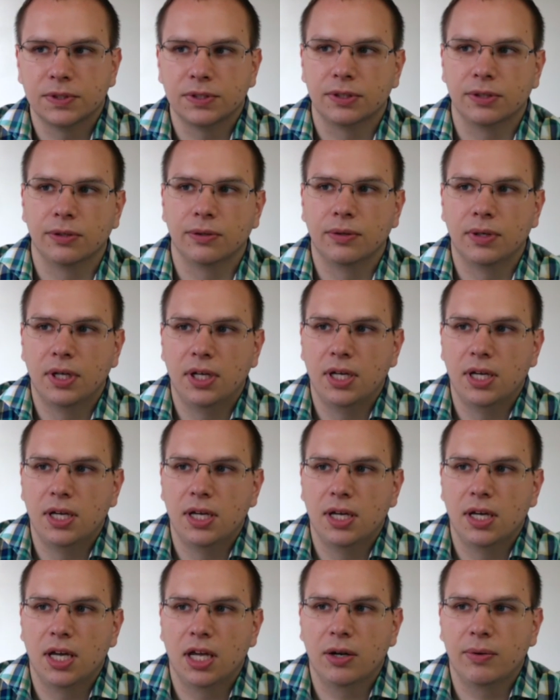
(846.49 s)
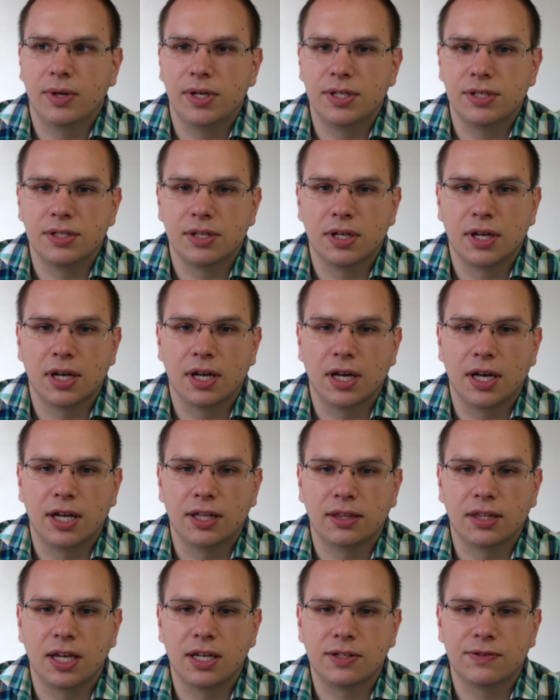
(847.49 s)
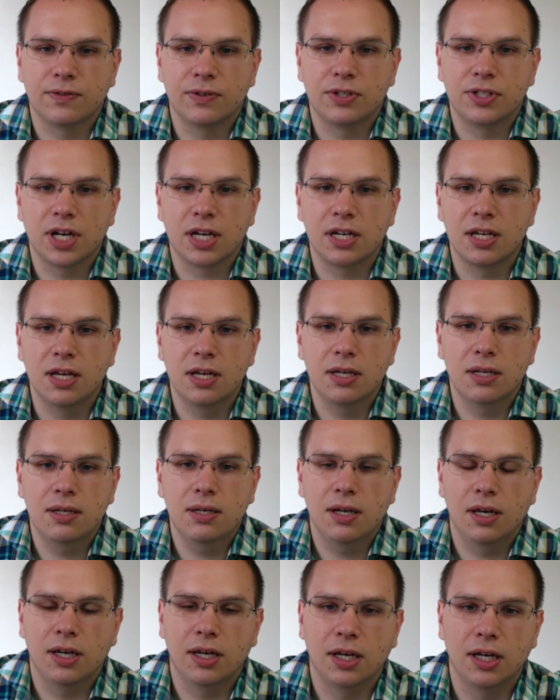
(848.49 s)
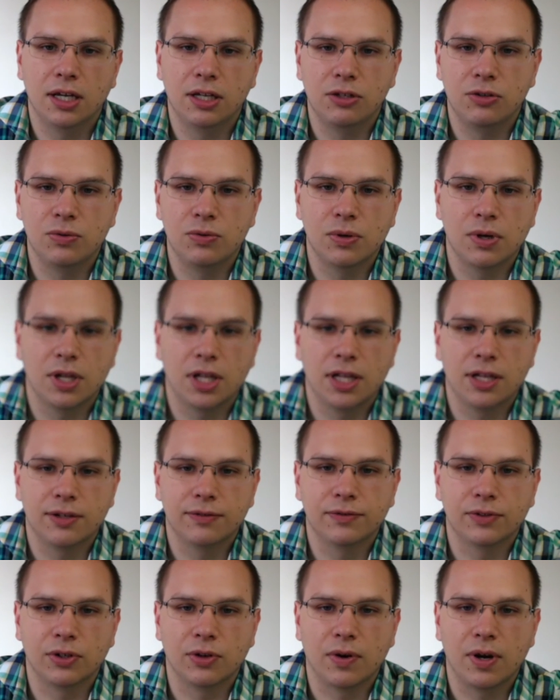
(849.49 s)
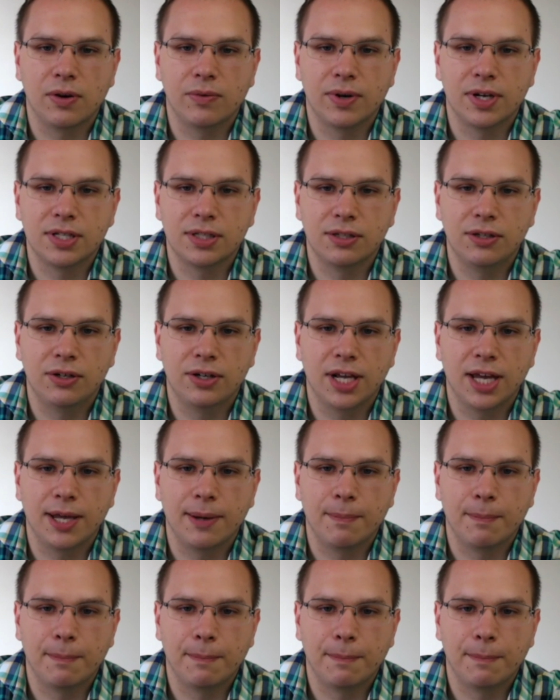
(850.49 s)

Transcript: So anyways, thanks for checking in, and you all have a great rest of your day.